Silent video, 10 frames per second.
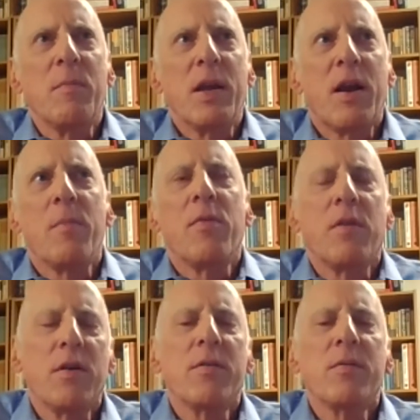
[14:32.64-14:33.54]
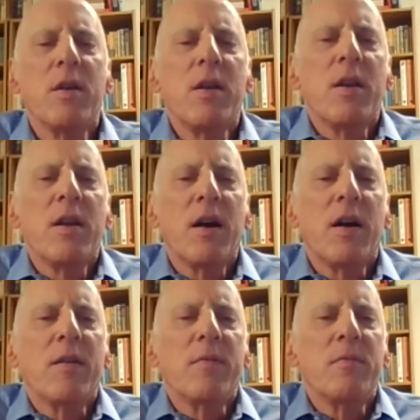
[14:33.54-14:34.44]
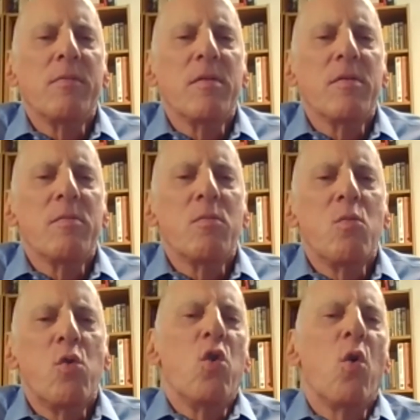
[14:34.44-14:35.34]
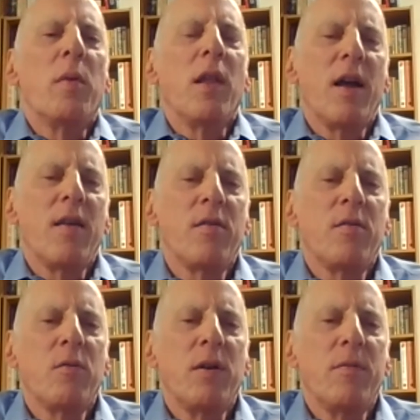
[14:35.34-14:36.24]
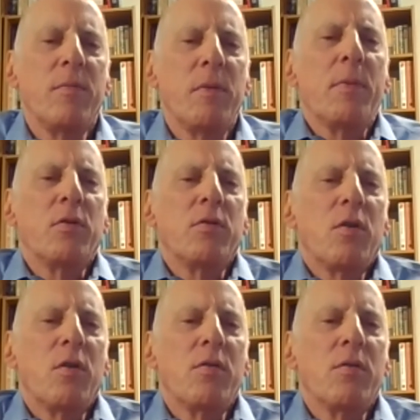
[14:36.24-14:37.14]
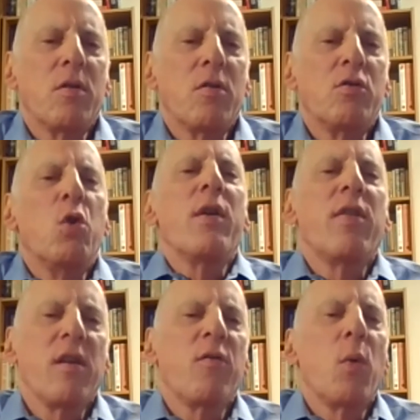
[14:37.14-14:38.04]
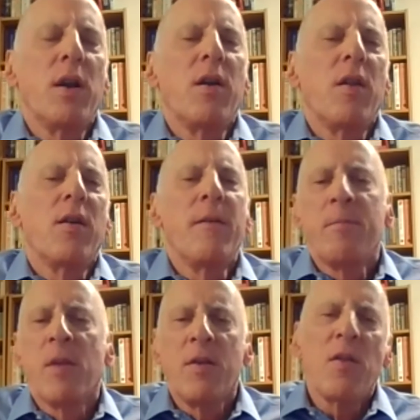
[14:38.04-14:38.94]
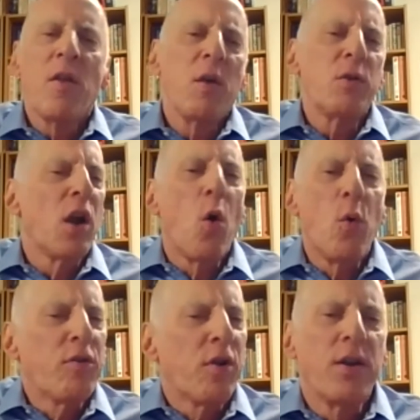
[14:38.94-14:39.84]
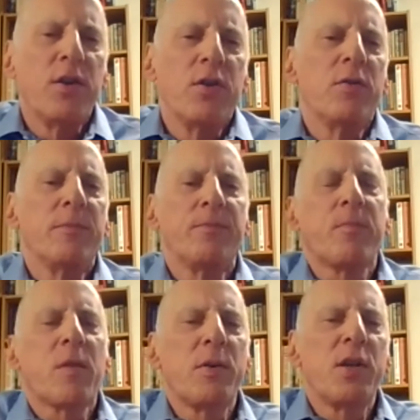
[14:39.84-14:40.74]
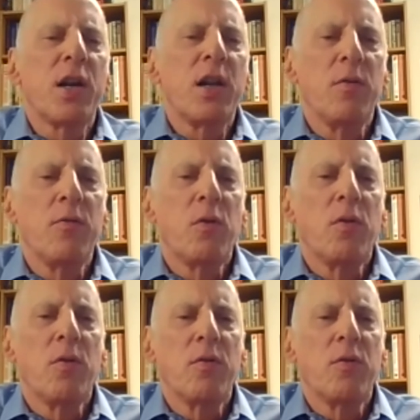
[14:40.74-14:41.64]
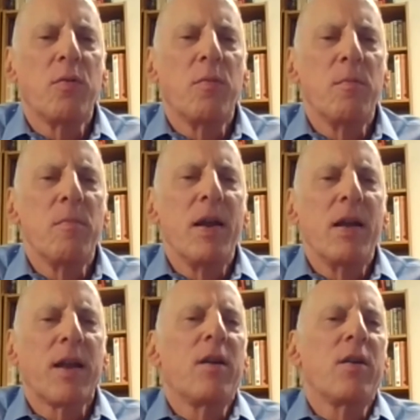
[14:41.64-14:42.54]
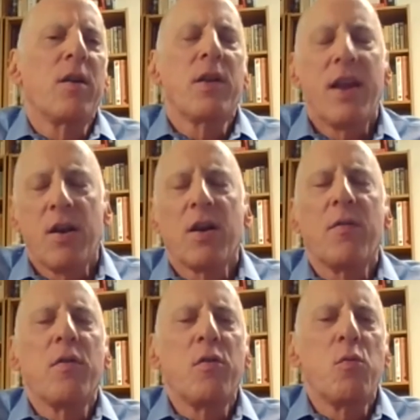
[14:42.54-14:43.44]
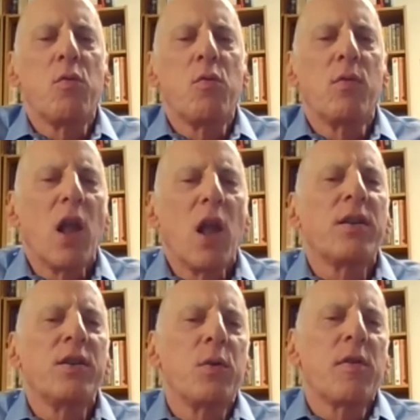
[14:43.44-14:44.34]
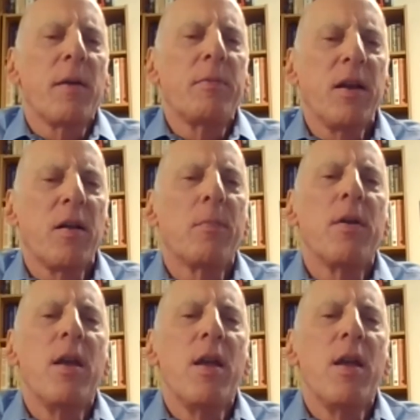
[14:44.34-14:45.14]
becomes more normalized when people are doing things for one another. The other thing which I always try to do, particularly for male caregivers who are reluctant to accept help,